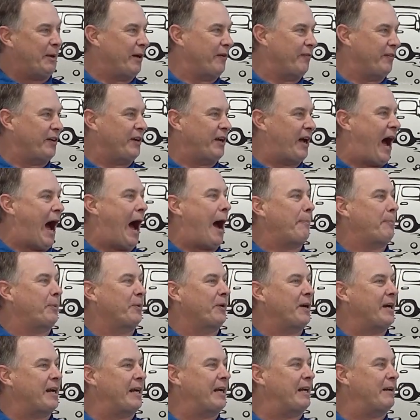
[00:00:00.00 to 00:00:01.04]
be able to
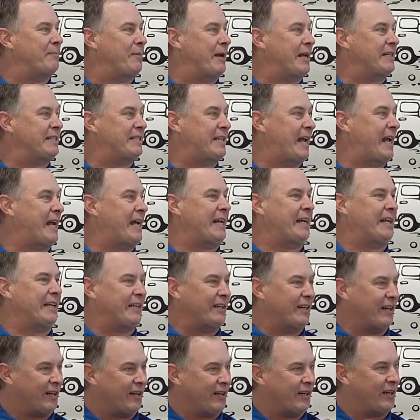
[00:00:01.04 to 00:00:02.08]
operate and
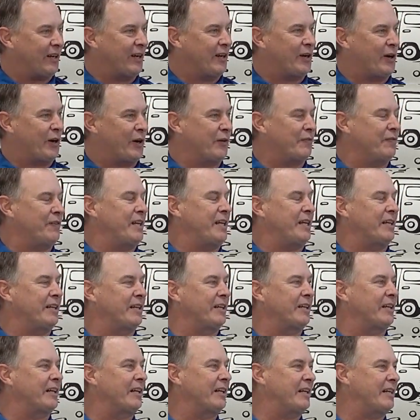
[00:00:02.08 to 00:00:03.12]
maintain an RV in
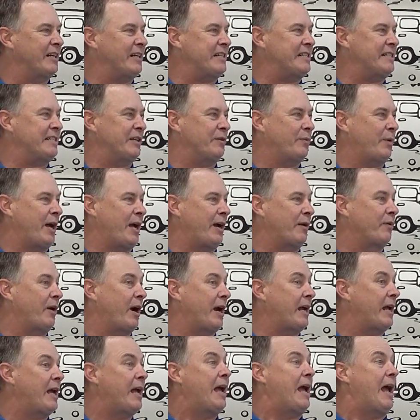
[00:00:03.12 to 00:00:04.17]
an easy way,
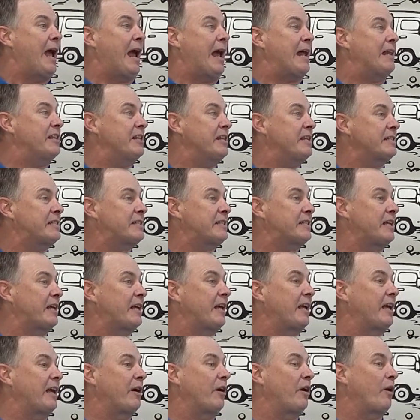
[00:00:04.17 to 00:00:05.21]
right? And
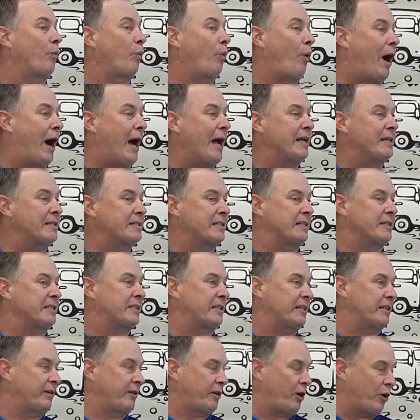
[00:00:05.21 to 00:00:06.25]
why is this,
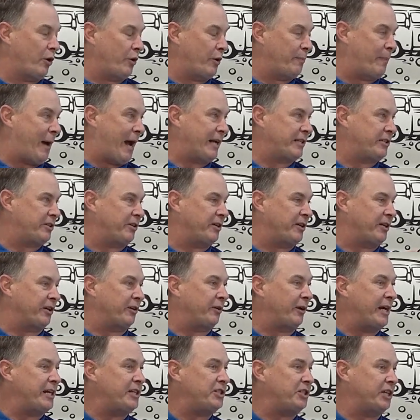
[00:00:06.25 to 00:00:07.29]
going back to your
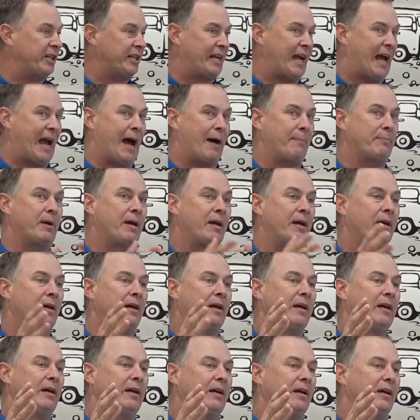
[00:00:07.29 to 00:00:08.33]
integration gap?
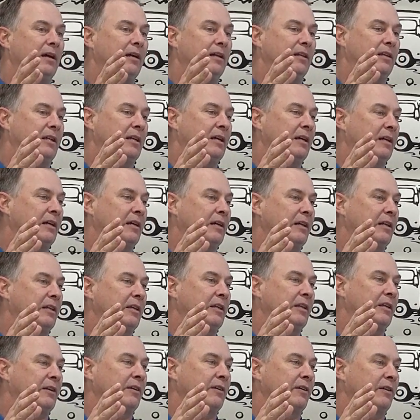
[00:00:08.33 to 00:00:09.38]
The
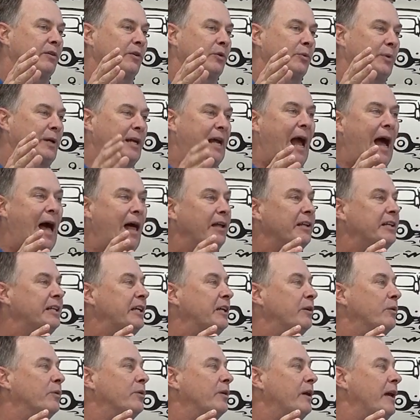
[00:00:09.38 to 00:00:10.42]
reality,
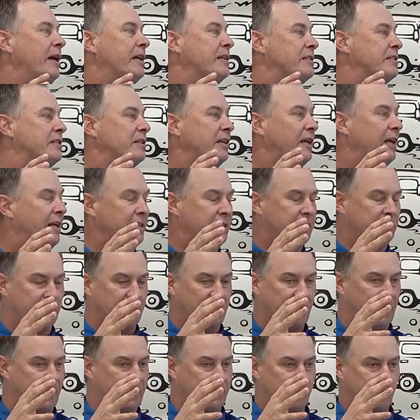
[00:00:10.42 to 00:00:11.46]
as
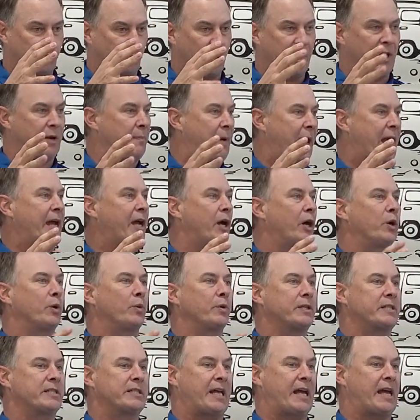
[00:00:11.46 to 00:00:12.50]
Winnebago
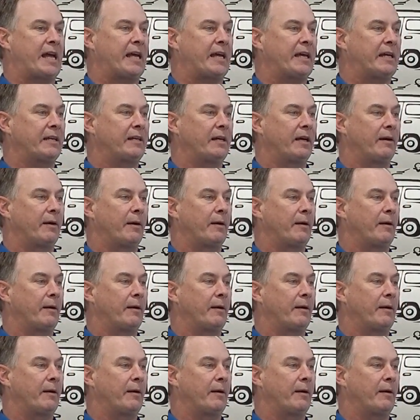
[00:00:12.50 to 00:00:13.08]
was a